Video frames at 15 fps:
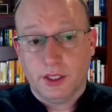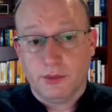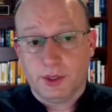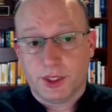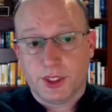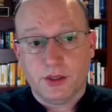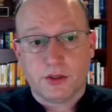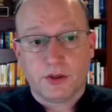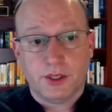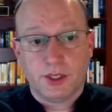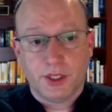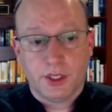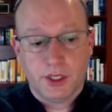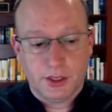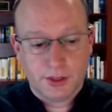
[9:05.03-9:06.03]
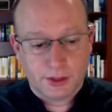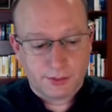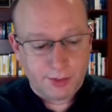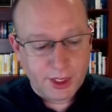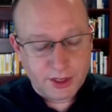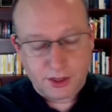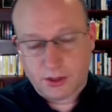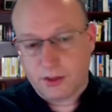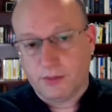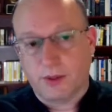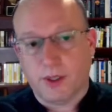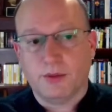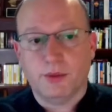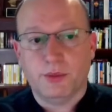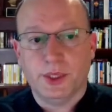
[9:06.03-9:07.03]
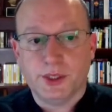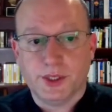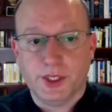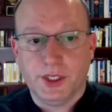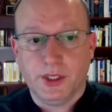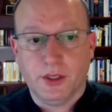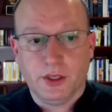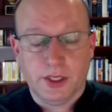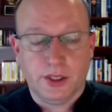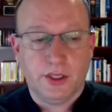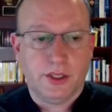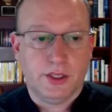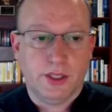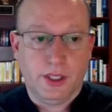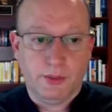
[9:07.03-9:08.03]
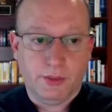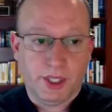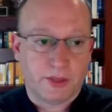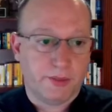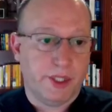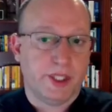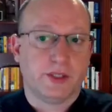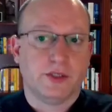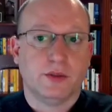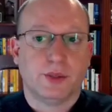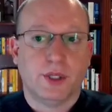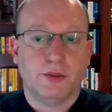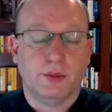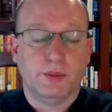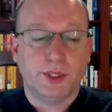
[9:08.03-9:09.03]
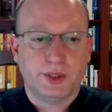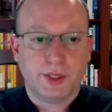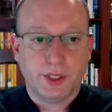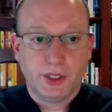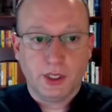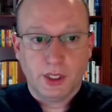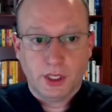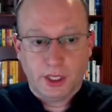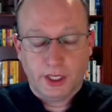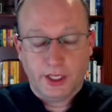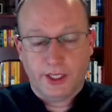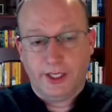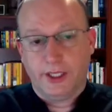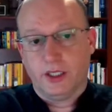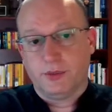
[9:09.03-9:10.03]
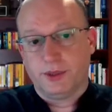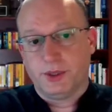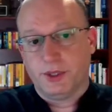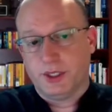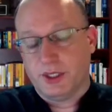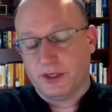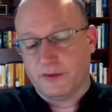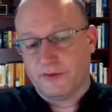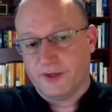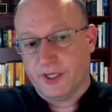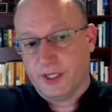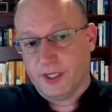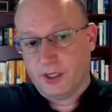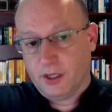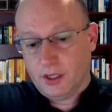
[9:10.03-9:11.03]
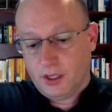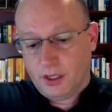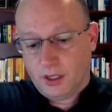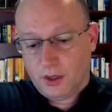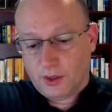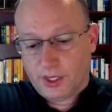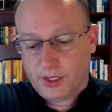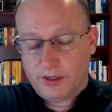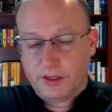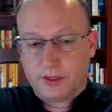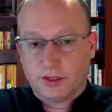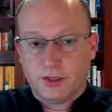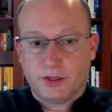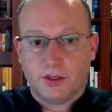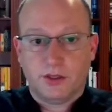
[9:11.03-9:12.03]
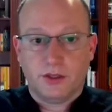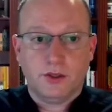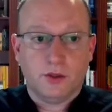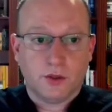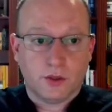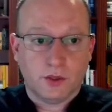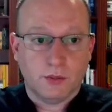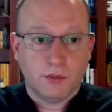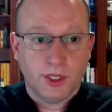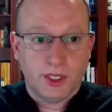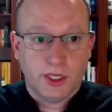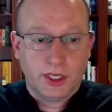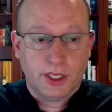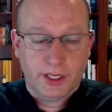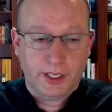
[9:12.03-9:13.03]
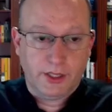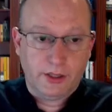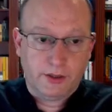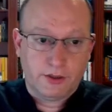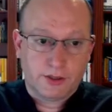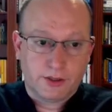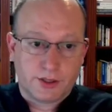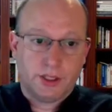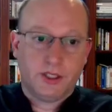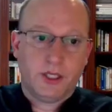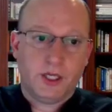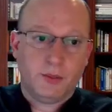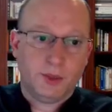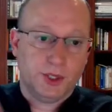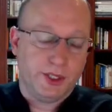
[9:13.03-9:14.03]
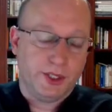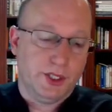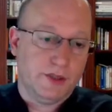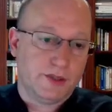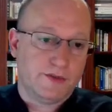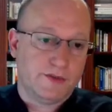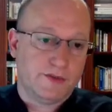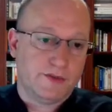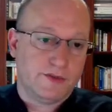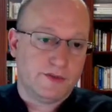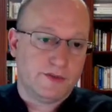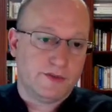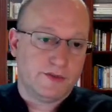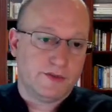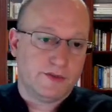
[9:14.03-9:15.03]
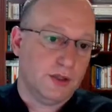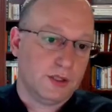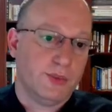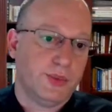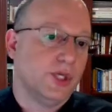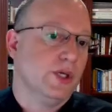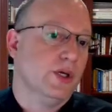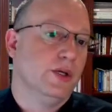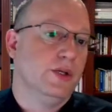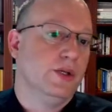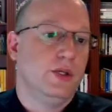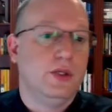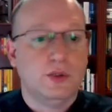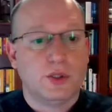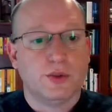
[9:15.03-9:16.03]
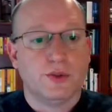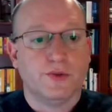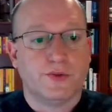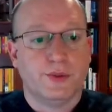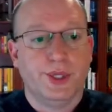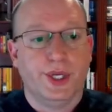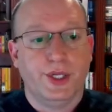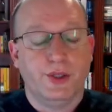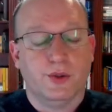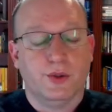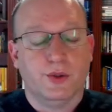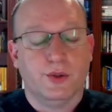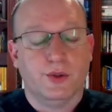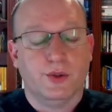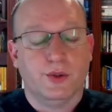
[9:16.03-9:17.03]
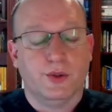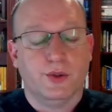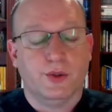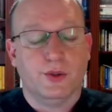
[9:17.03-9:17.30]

And machine learning is basically probability at the end of the day, mathematical probability, and it helps you identify, okay, this is the norm, and here's an anomaly, here's a variation or something unusual from that norm.